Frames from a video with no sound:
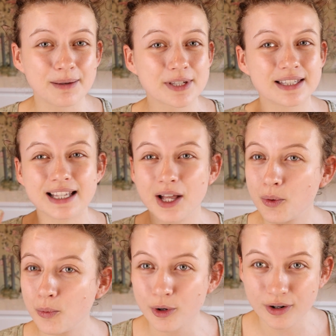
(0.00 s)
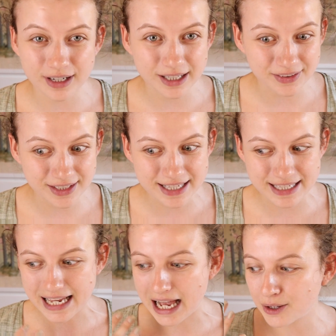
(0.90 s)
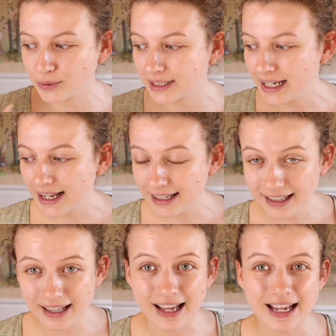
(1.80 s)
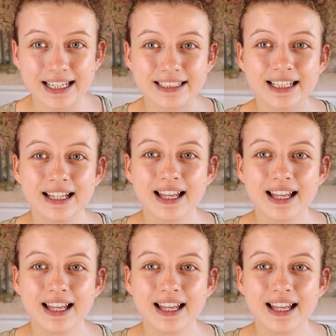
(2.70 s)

I'm still working on the sound, the light,